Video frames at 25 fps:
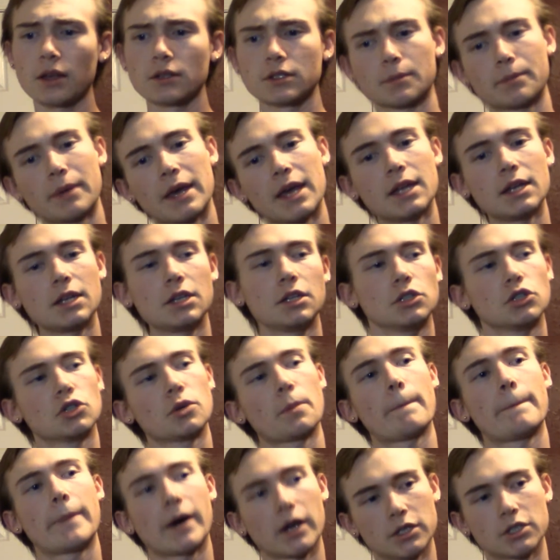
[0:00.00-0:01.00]
is a pain in your
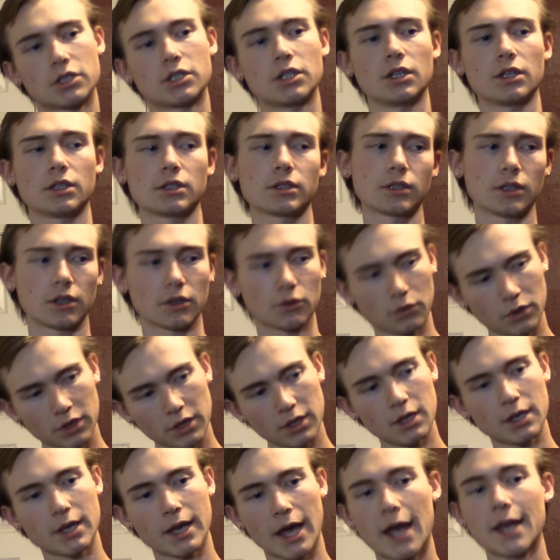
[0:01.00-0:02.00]
butt cheeks, and it
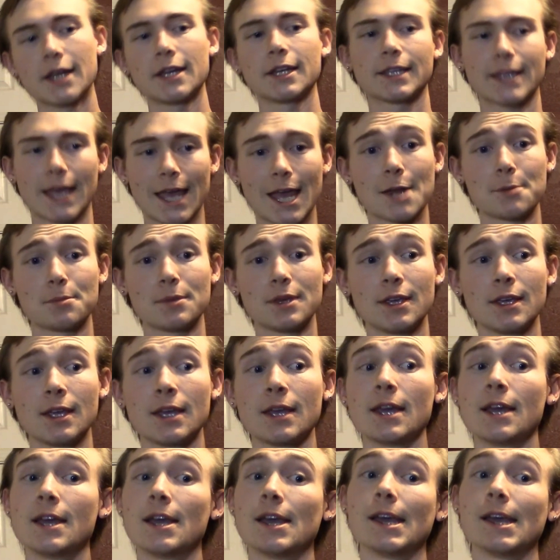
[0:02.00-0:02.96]
really kind of can be.